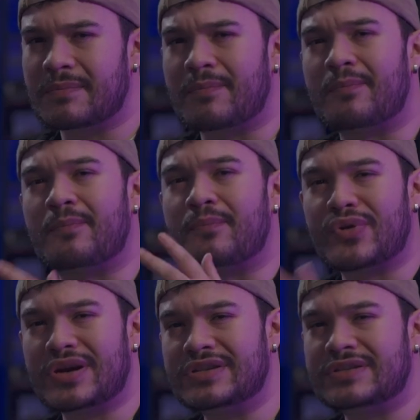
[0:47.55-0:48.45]

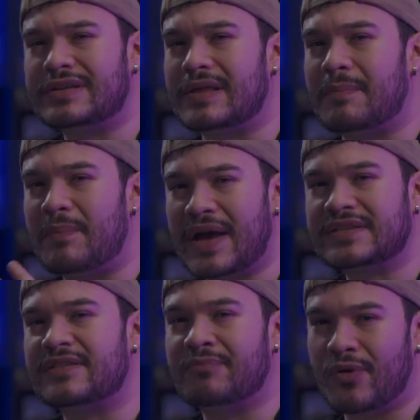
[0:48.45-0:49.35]
bridge to the
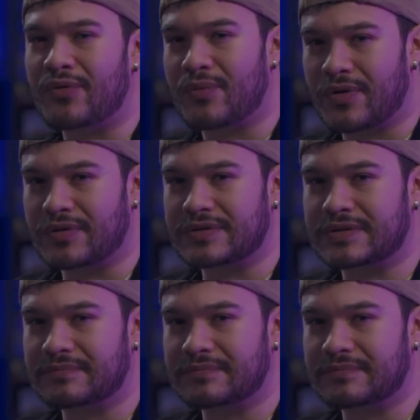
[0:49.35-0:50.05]
best of both worlds.